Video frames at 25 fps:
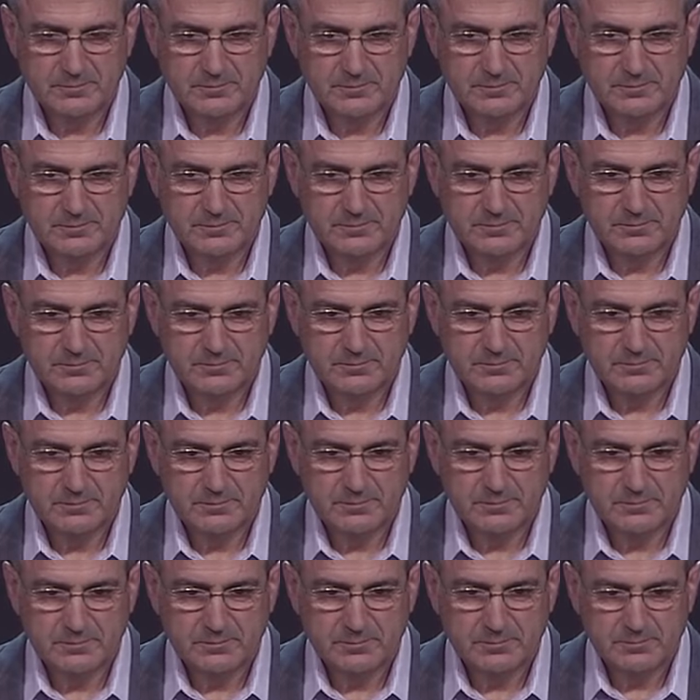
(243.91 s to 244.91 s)

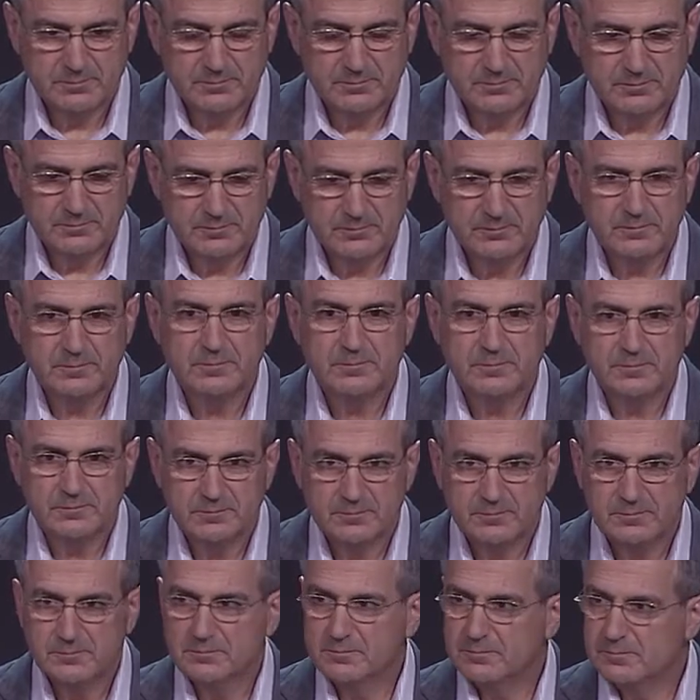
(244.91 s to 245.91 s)

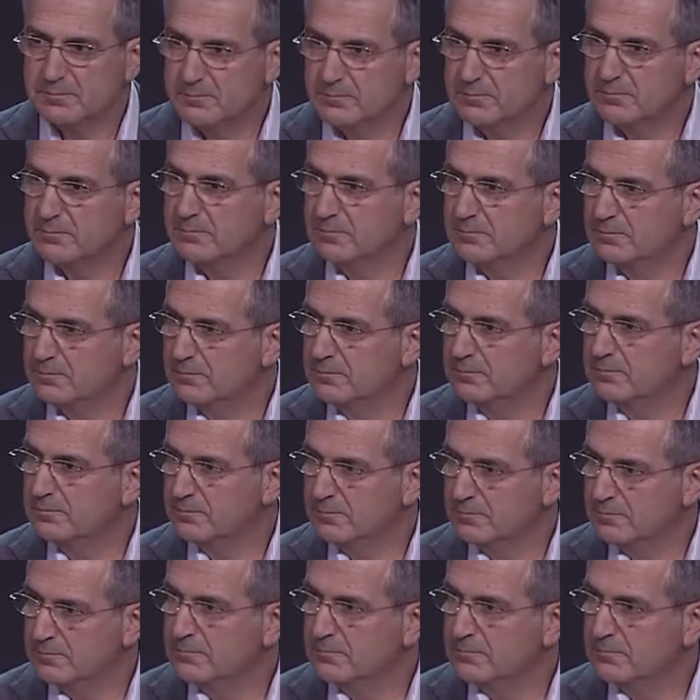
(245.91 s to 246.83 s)
The person shown says nothing.